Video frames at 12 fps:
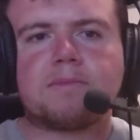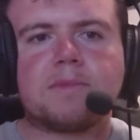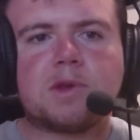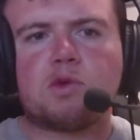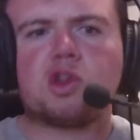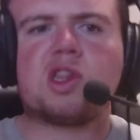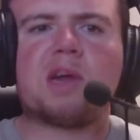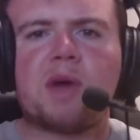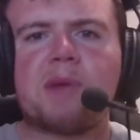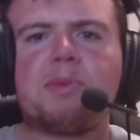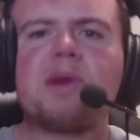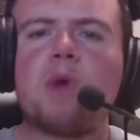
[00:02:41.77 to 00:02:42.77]
what's that
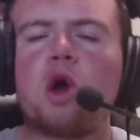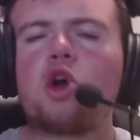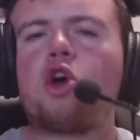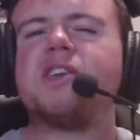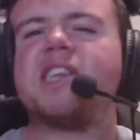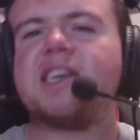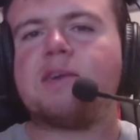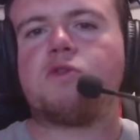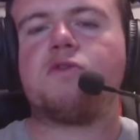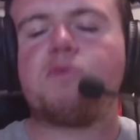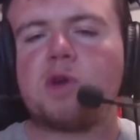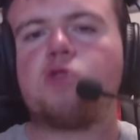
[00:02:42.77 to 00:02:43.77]
word? Bring more content out
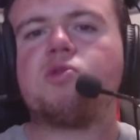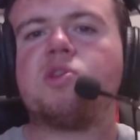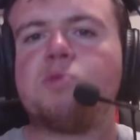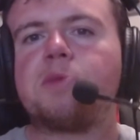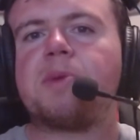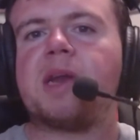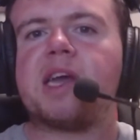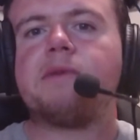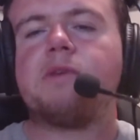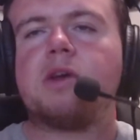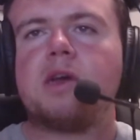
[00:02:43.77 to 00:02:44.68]
for when it comes to multiplayer.